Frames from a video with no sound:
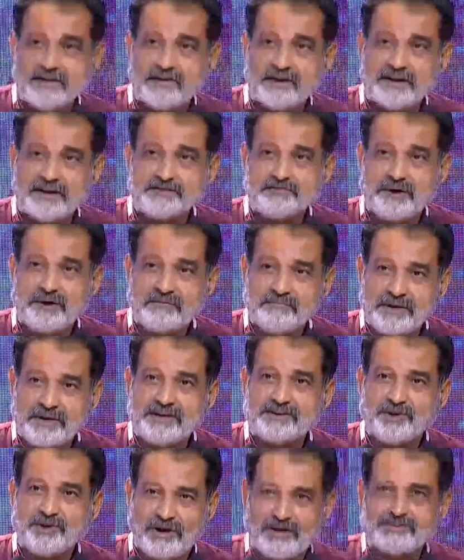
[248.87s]
raise $1
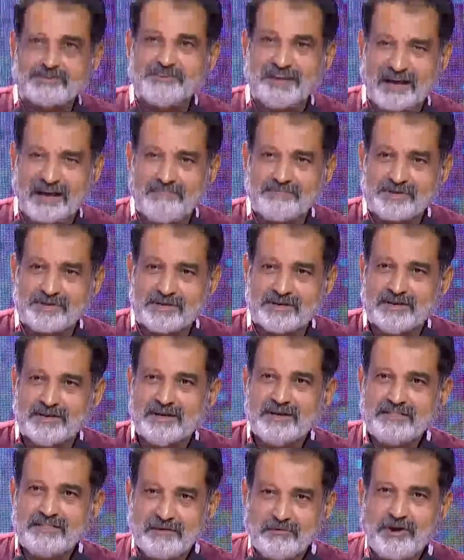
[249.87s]
billion capital,
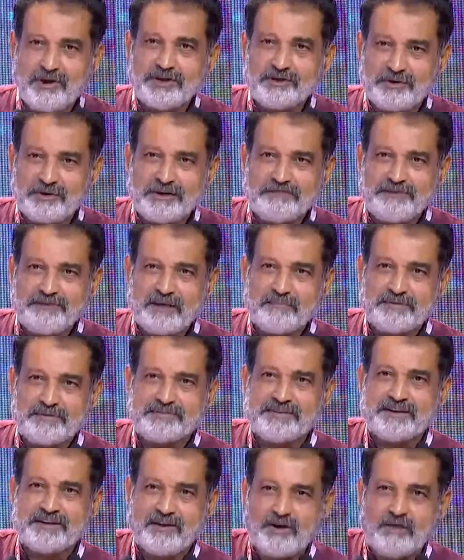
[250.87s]
they want
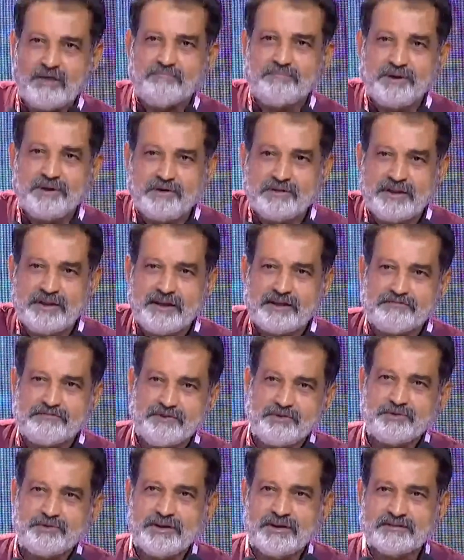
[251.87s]
25% compound in the next
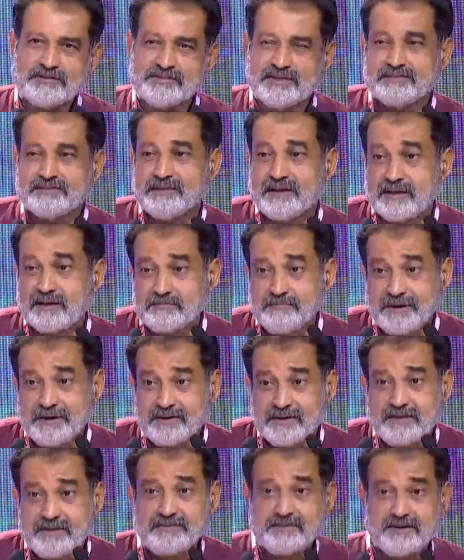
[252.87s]
few years. That's their
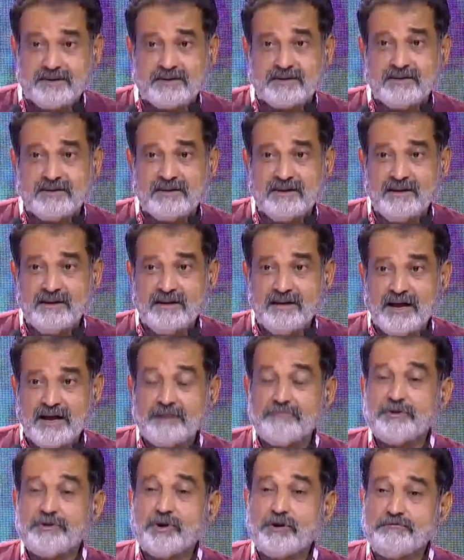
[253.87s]
expectation. And
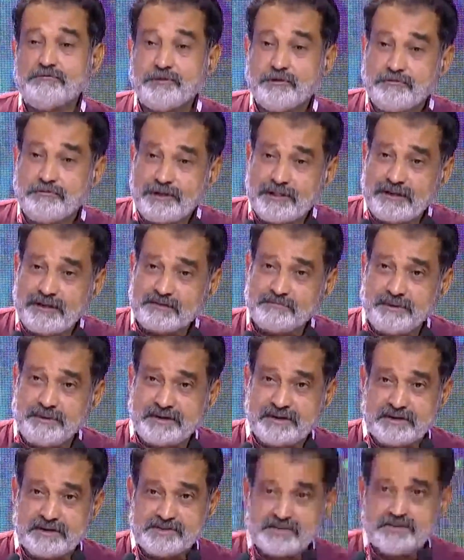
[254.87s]
if you don't fulfill the
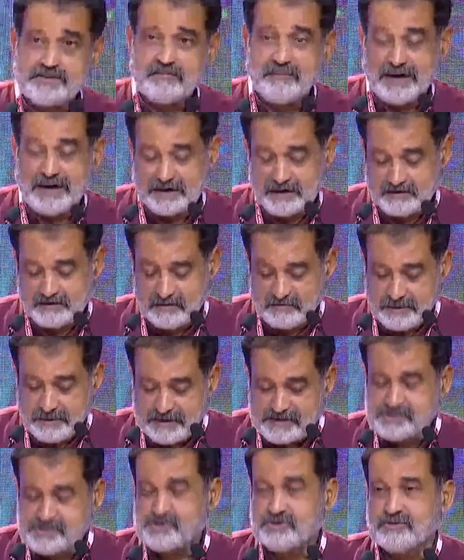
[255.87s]
expectation, the market will
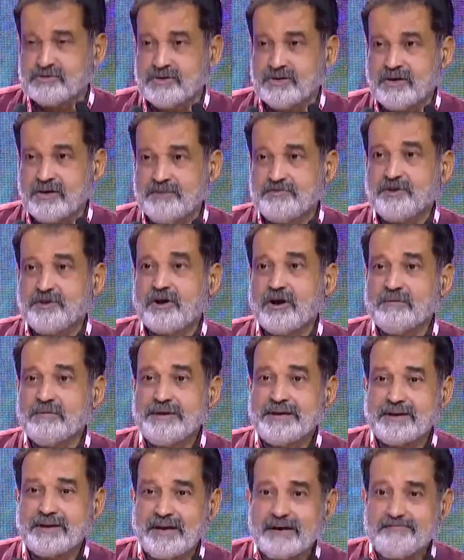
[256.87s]
punish you. So you've got to be
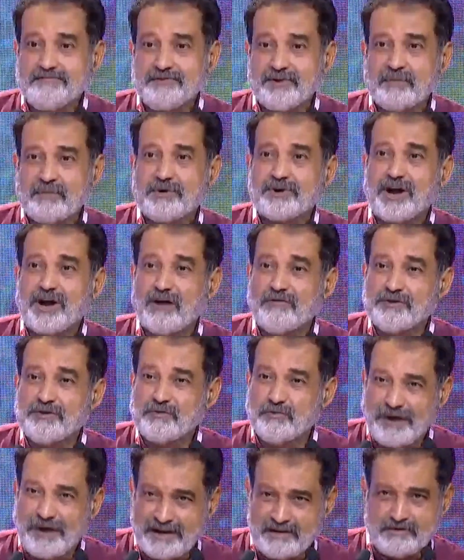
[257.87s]
careful about how
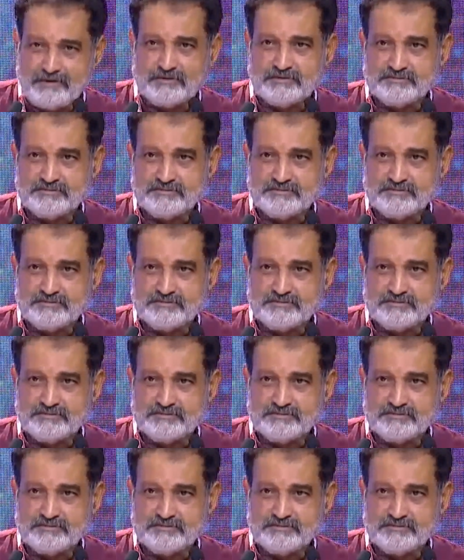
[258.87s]
you value.